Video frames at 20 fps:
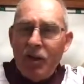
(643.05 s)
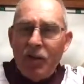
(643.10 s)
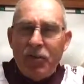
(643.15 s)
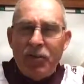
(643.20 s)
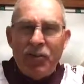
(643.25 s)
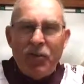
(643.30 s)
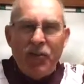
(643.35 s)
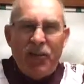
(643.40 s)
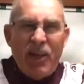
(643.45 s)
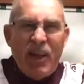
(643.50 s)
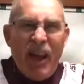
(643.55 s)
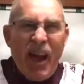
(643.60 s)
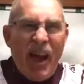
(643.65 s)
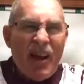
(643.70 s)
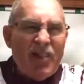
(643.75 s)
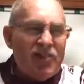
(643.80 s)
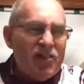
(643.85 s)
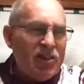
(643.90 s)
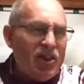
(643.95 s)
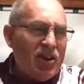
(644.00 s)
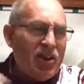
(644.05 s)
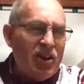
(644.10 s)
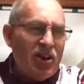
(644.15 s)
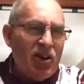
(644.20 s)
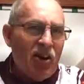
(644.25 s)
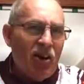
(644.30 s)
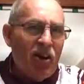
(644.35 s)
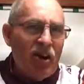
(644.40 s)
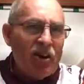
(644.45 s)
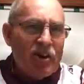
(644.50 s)

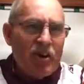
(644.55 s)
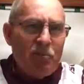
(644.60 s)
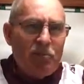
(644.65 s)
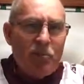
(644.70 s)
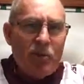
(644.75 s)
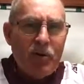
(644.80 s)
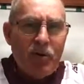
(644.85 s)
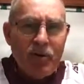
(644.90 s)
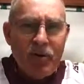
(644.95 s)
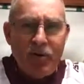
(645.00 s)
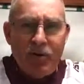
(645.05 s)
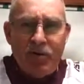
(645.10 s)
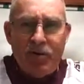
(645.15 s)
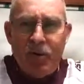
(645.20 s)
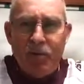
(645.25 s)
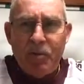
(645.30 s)
390 points.